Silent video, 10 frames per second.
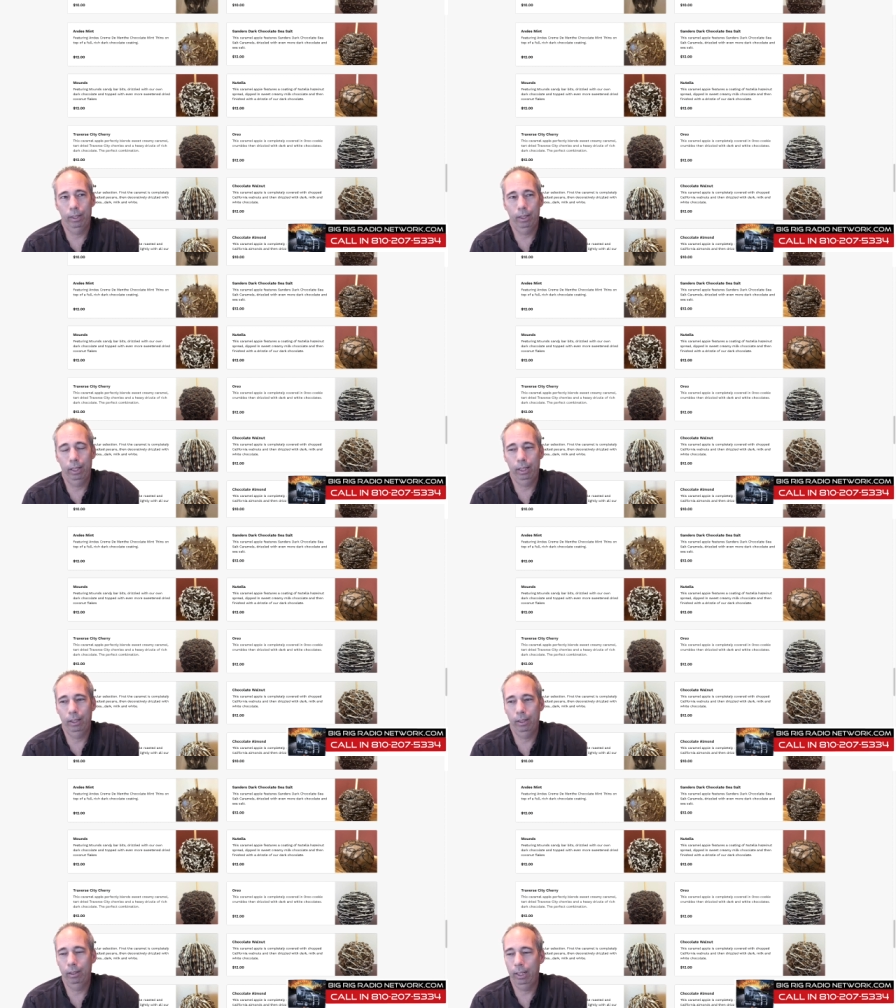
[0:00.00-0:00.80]
it,
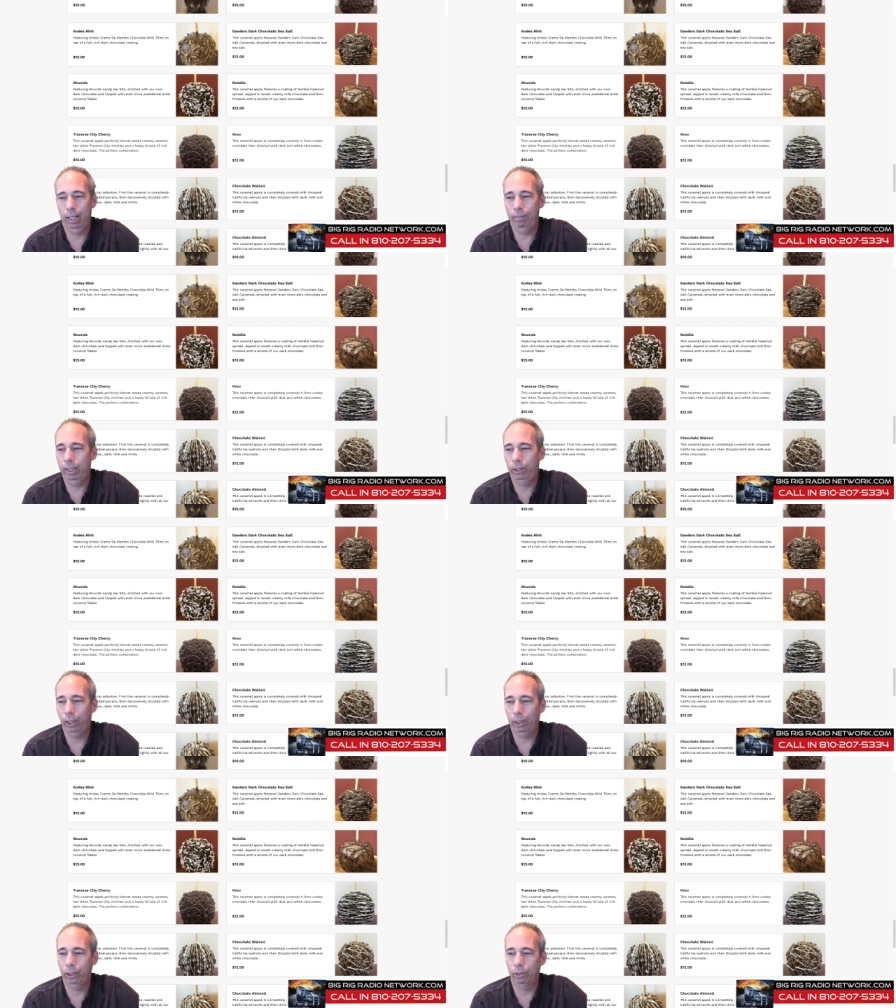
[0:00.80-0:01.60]
even these
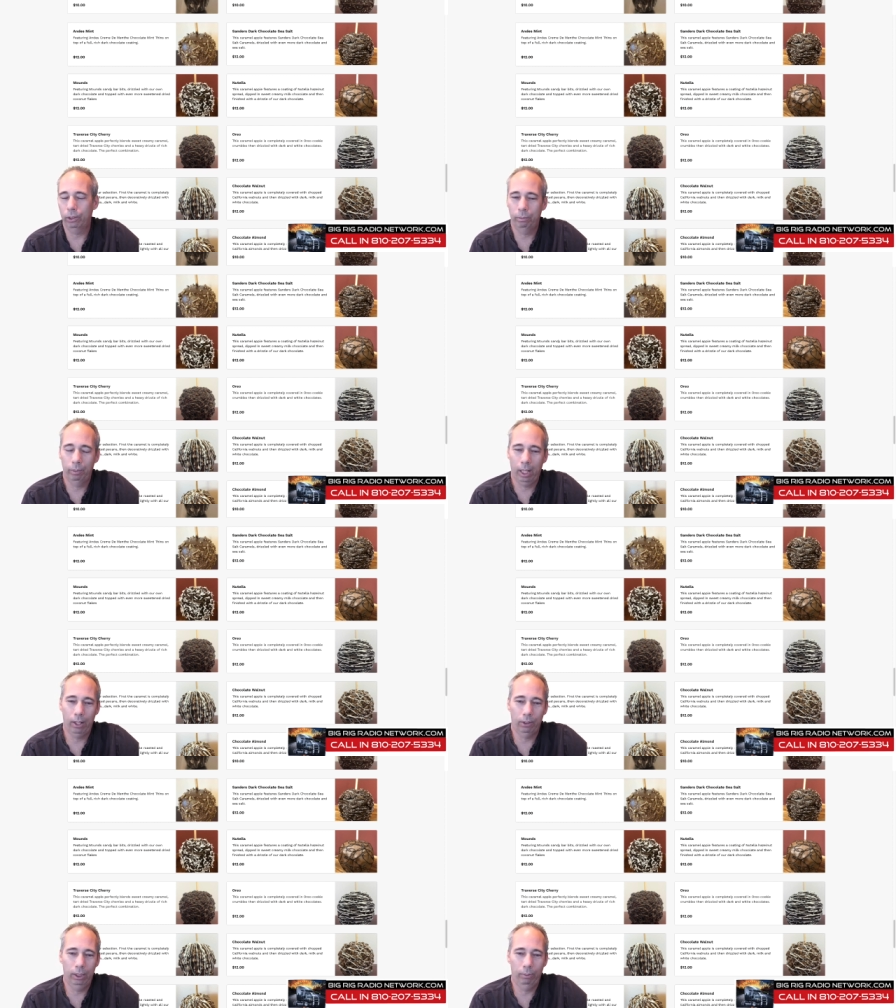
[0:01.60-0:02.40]
truck shows, I
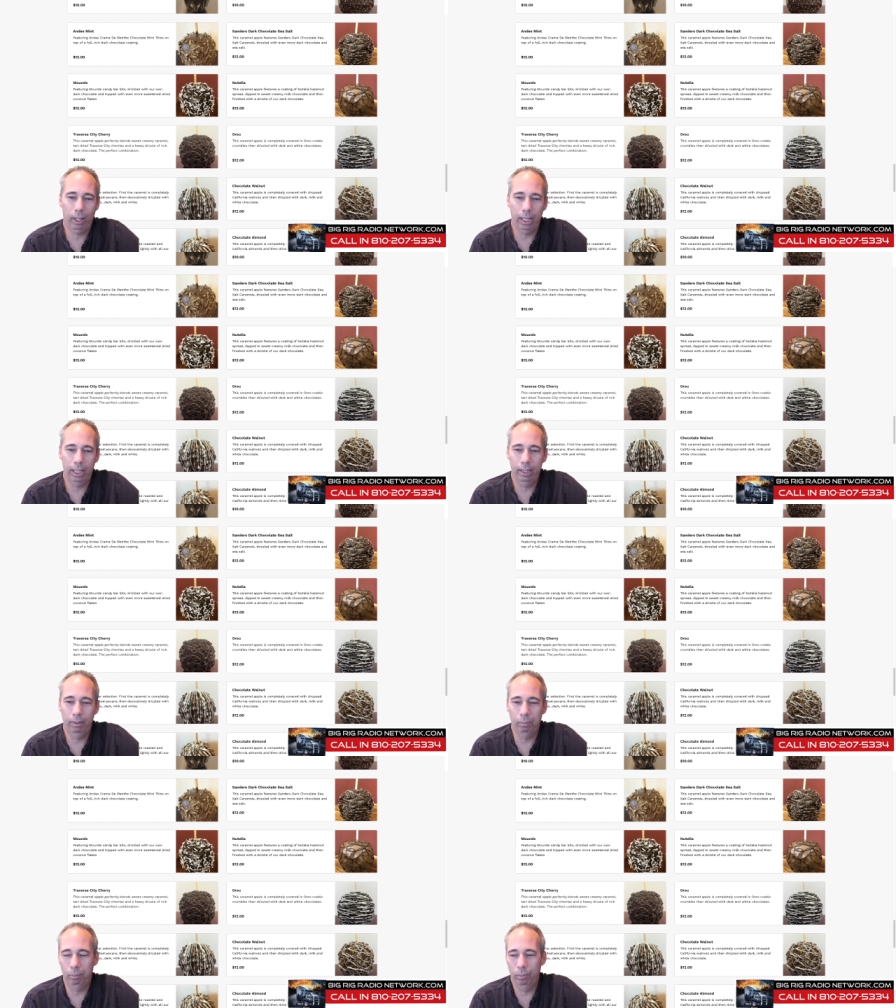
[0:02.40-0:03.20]
don't see why they
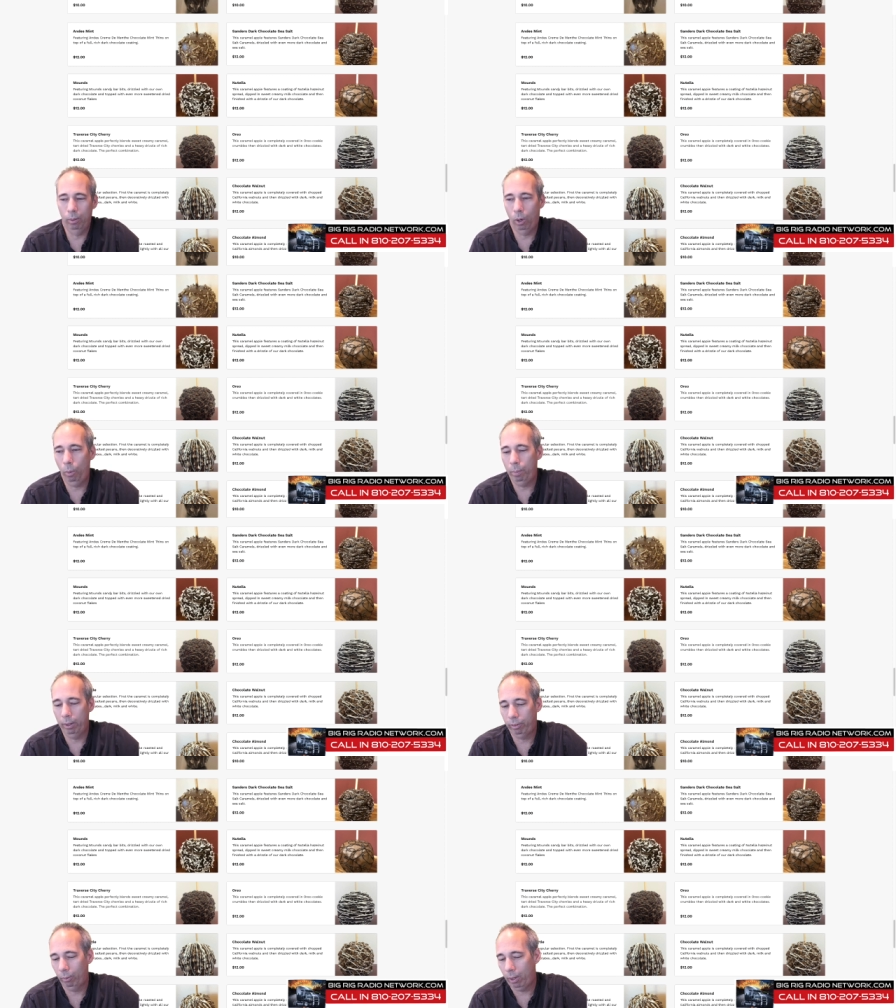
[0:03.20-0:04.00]
didn't
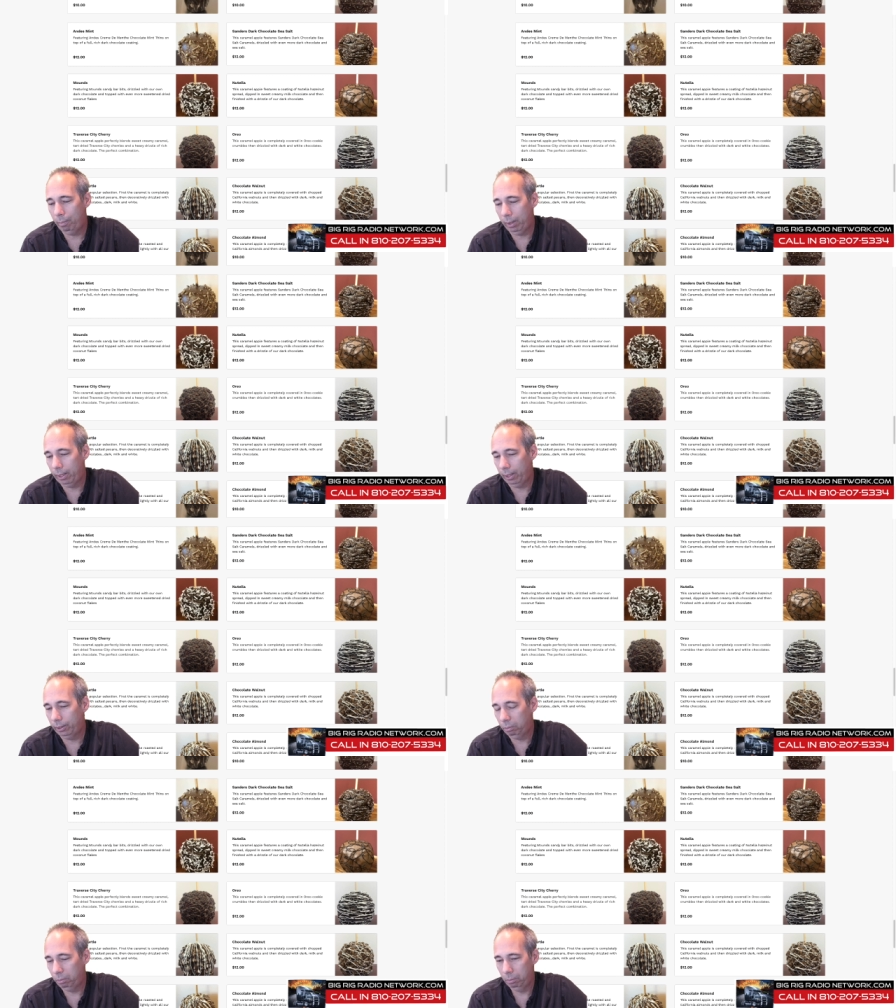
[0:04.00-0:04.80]
open. For one,
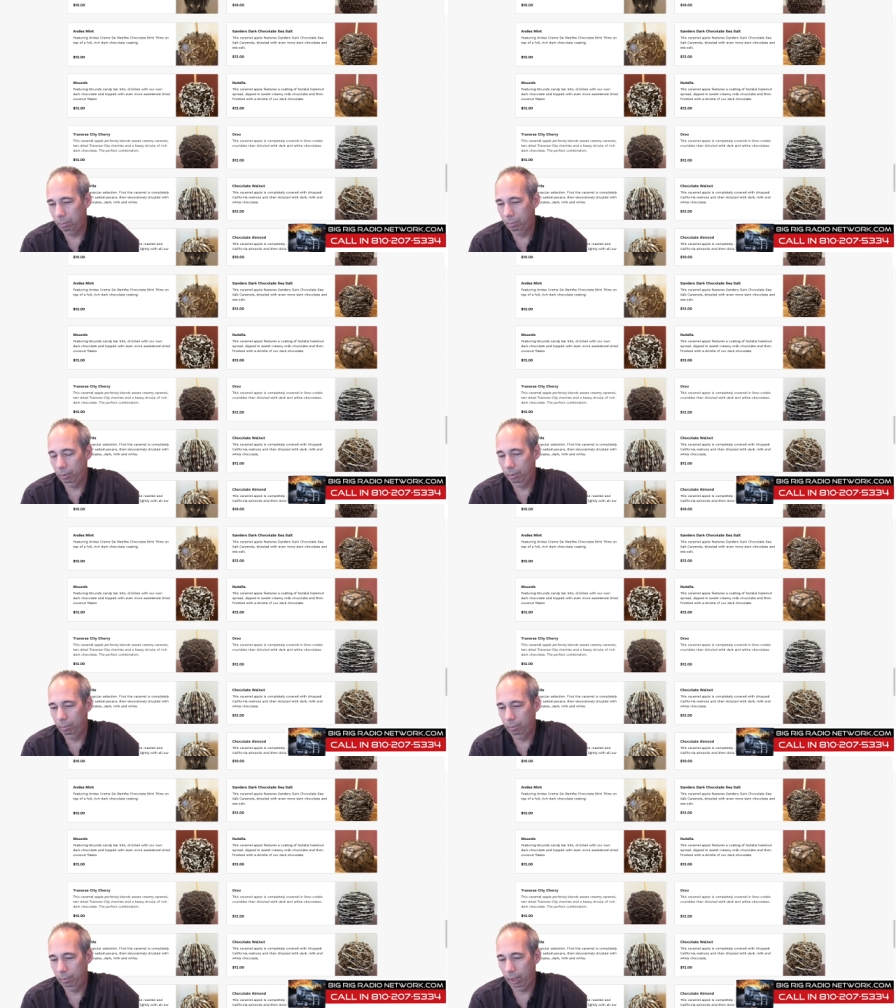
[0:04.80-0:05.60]
because
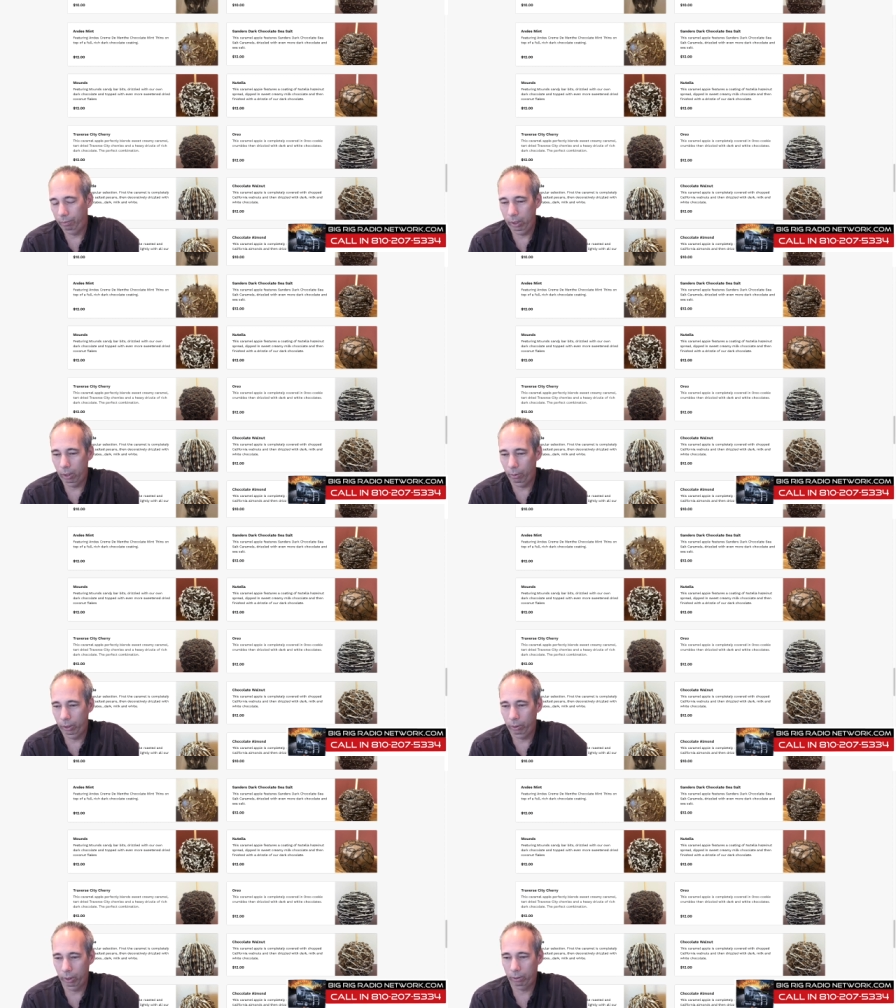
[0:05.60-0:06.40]
if you go
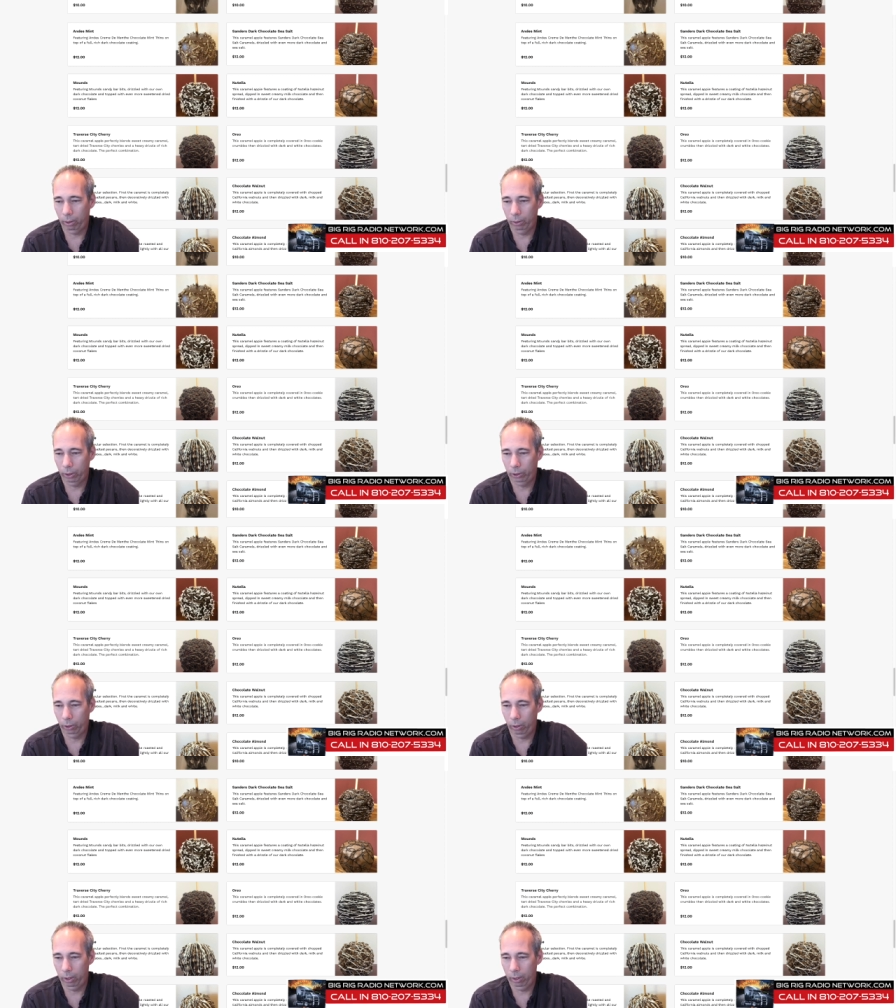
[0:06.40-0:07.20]
into a Kroger
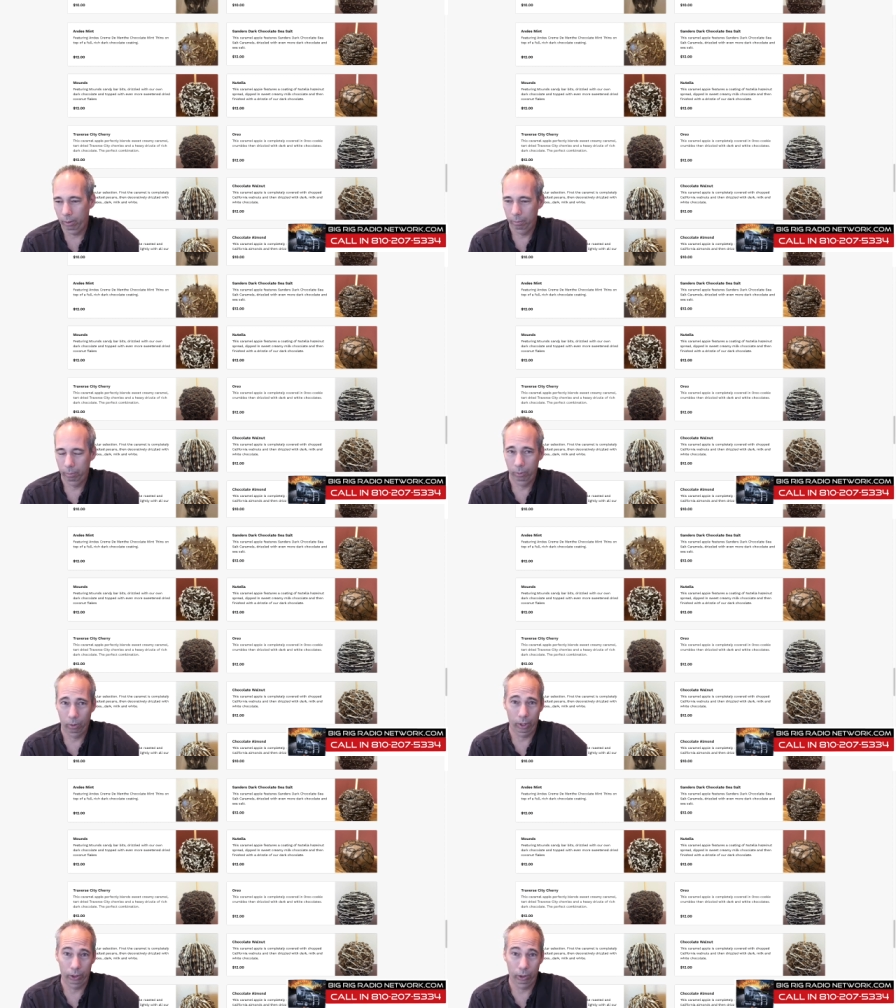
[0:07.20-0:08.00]
store
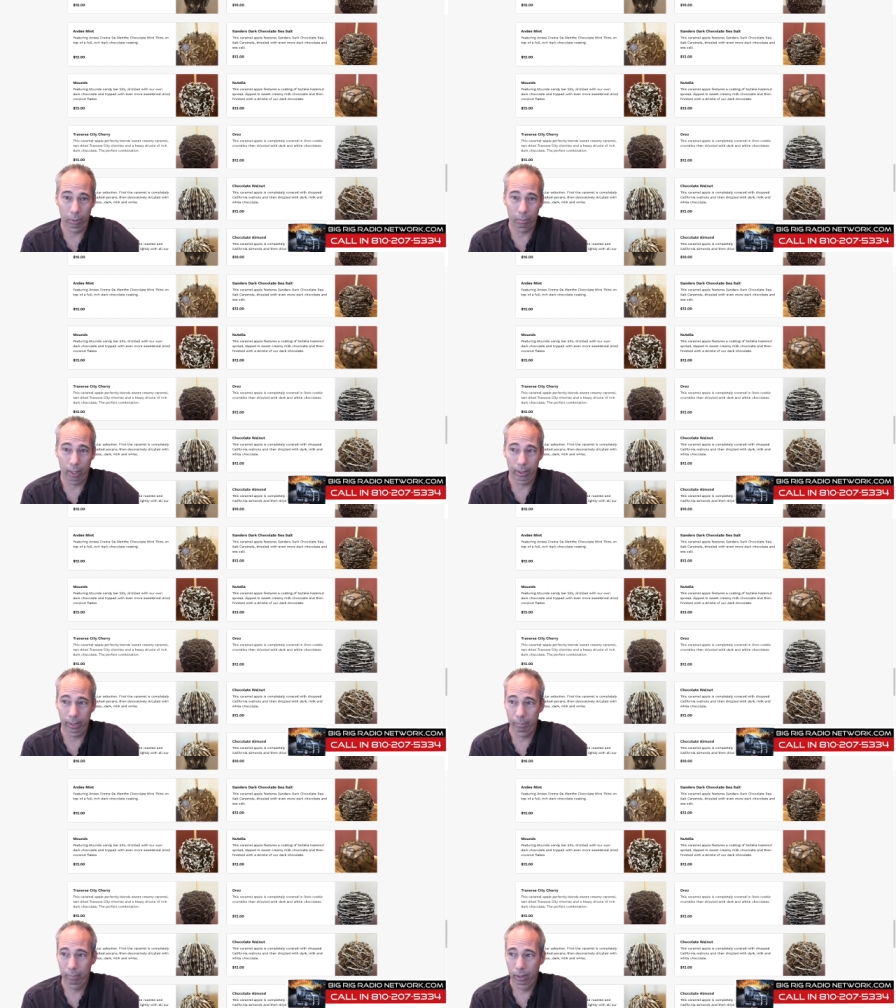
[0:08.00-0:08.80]
or a supermarket,